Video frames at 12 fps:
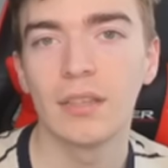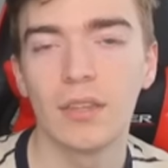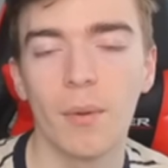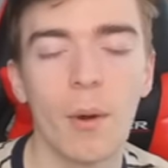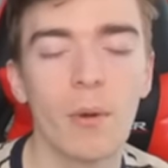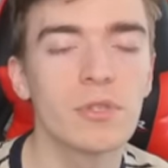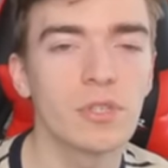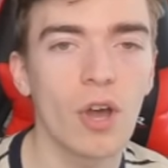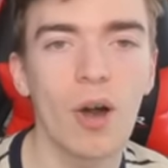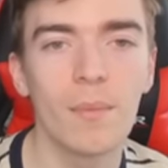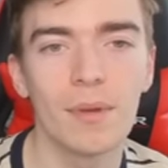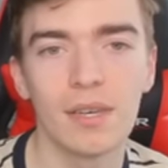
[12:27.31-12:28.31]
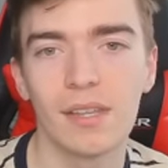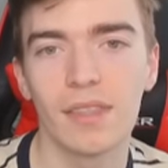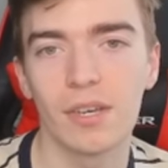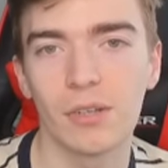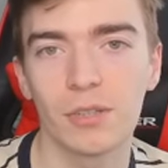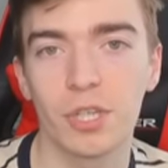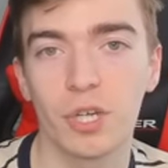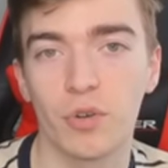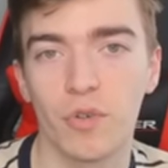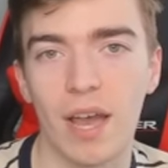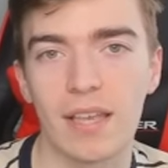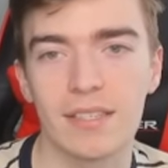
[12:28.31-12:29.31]
the most common in the ultra
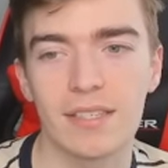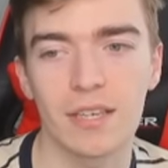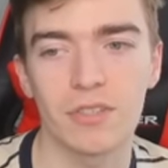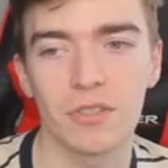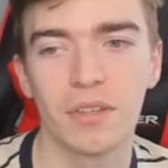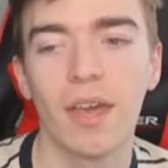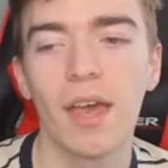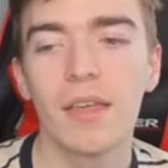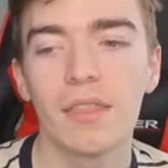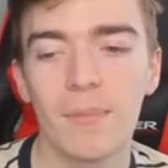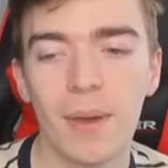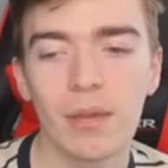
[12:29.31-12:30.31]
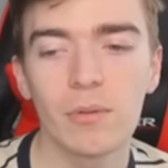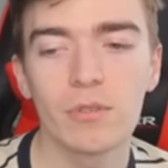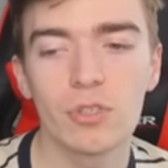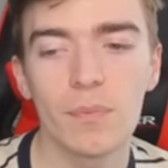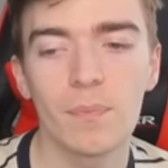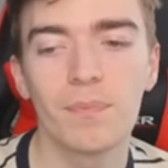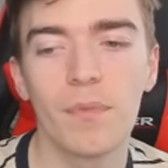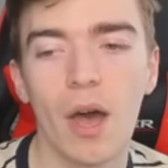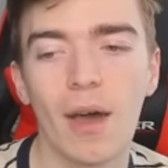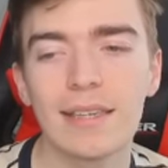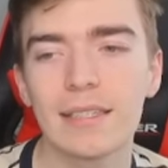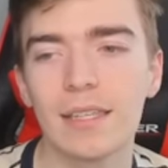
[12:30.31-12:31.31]
rare section. The penguin should...
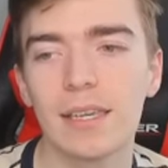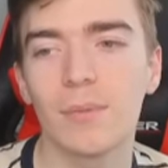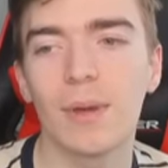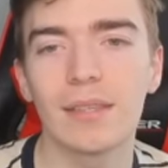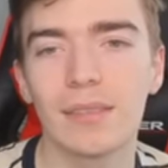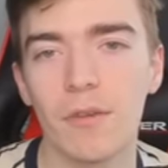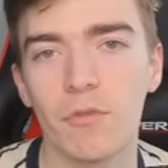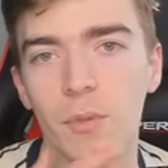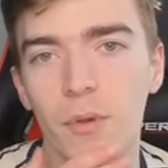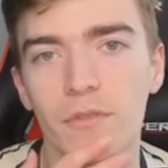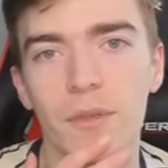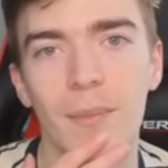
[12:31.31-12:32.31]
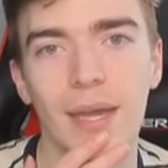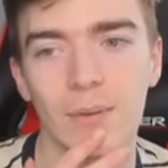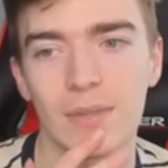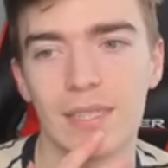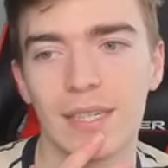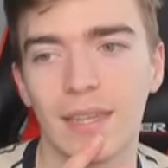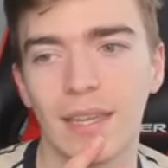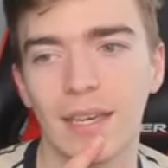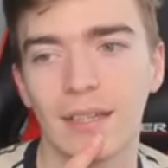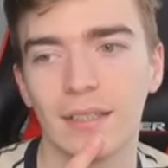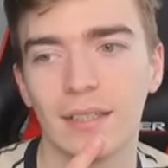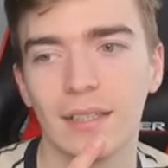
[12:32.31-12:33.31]
actually, wait, they removed the penguins, didn't
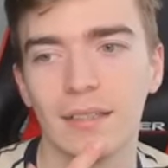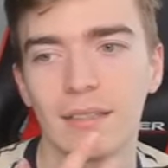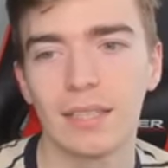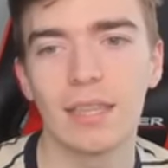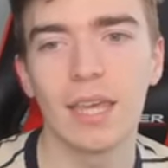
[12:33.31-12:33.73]
they? Did